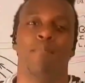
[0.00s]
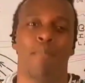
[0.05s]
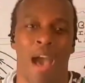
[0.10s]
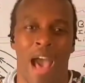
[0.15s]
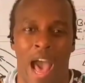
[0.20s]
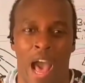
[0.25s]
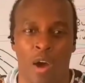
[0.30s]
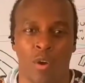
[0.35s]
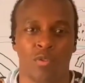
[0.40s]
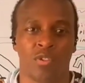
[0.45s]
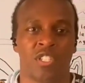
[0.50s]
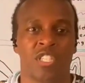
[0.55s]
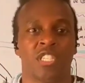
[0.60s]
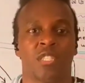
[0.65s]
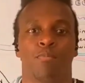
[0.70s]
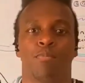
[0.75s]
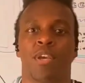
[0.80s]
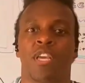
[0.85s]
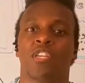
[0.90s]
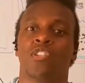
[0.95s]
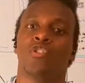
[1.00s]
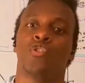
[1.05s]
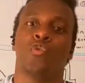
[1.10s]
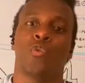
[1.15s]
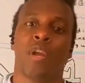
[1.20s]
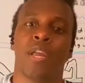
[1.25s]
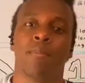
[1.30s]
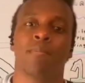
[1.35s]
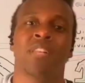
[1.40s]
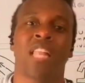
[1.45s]
house, this big
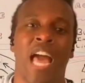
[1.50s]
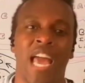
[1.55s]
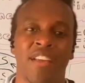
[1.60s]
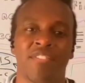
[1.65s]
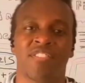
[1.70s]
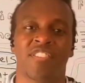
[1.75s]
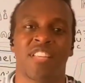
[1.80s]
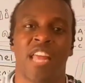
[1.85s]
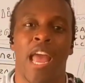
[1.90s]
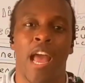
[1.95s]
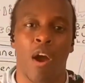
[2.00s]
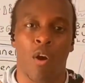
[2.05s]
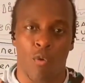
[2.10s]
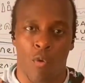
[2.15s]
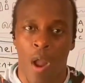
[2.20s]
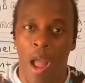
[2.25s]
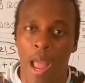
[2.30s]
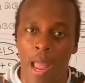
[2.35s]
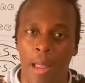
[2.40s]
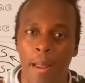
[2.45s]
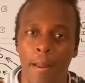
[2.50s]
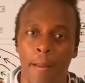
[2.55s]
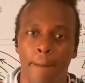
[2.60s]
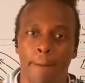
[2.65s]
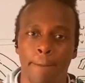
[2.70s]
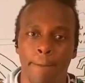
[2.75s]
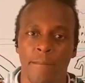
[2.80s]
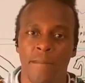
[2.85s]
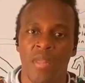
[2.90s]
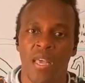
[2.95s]
dream lifestyle, right?
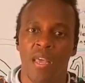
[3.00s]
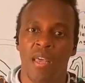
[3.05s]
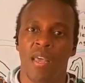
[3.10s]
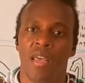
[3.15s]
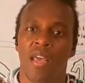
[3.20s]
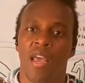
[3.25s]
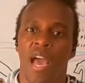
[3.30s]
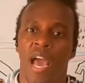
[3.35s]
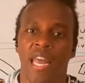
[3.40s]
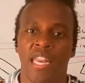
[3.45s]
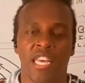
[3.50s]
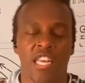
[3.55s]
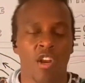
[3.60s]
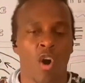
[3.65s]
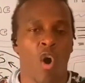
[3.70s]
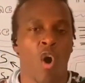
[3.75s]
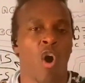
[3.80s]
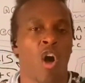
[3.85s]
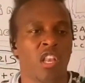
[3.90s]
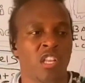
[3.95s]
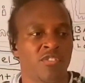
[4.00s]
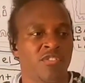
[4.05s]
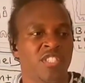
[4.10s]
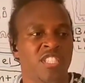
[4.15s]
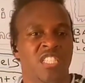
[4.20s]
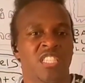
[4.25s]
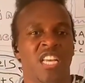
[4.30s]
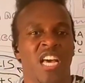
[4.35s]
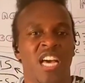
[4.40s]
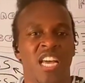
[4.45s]
And then all of a
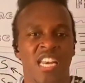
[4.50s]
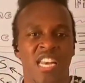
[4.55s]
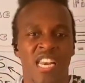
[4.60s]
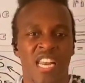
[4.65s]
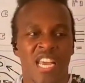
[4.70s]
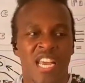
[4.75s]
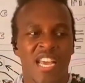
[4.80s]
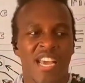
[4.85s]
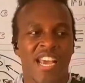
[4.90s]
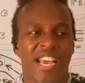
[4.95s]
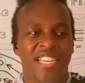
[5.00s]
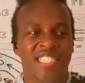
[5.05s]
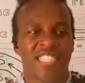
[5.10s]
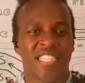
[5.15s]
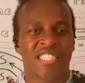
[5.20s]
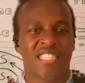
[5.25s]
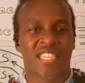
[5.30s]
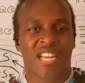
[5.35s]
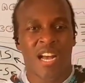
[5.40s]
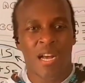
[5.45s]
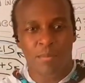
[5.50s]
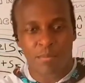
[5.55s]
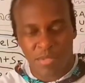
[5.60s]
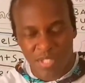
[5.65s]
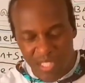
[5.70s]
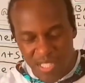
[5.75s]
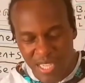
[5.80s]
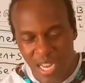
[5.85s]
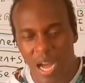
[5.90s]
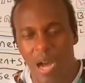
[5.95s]
sudden, it just comes
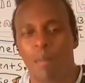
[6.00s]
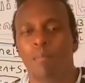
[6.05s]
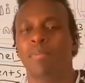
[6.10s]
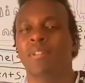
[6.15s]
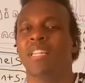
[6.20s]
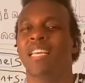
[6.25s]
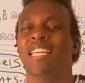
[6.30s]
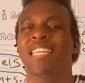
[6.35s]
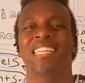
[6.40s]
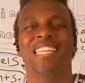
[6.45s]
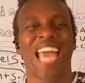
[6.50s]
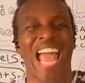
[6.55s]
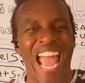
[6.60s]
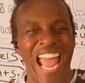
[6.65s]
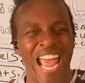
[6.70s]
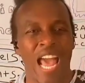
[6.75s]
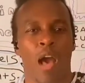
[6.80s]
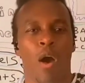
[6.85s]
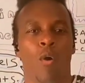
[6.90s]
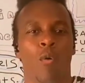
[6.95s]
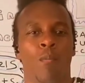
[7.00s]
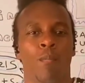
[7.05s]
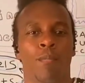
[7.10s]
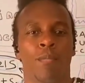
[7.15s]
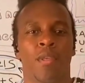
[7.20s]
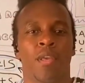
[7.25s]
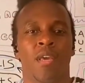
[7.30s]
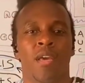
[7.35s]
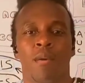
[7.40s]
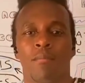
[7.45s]
tumbling down
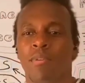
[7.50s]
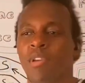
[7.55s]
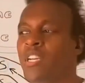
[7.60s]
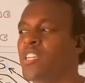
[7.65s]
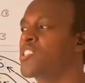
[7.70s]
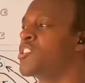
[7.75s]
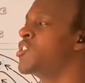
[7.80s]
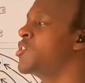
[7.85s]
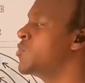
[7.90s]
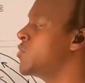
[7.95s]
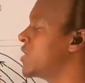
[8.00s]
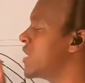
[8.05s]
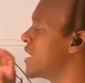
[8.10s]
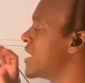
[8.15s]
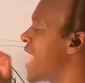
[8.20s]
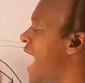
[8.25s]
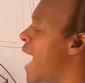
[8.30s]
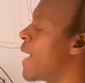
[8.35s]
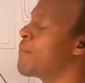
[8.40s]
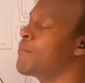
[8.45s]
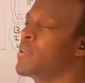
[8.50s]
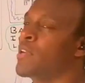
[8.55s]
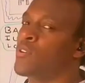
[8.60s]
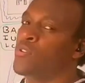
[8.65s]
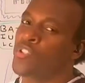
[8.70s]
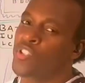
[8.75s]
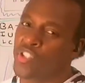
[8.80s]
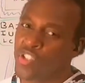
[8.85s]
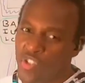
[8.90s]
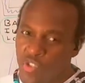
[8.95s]
because you did not build
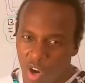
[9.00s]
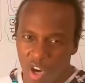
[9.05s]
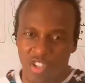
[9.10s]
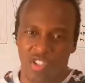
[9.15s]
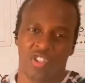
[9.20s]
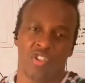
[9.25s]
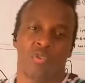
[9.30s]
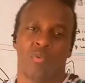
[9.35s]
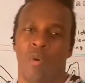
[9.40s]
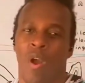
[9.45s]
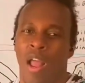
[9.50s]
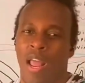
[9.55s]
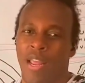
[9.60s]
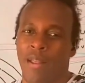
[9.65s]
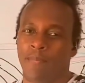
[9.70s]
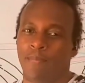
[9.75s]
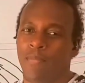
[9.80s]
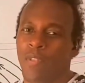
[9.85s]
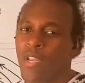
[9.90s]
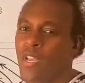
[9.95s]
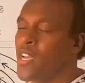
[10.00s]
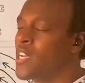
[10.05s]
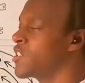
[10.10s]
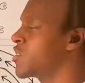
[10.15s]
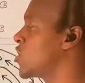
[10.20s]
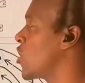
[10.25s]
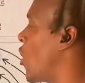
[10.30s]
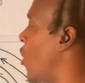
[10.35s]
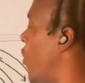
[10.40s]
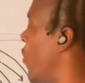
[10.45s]
the structure right.
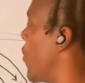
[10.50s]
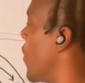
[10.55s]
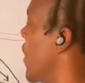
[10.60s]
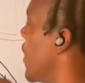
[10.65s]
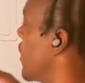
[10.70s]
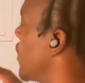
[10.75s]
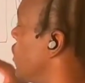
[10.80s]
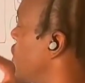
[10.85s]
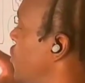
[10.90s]
So the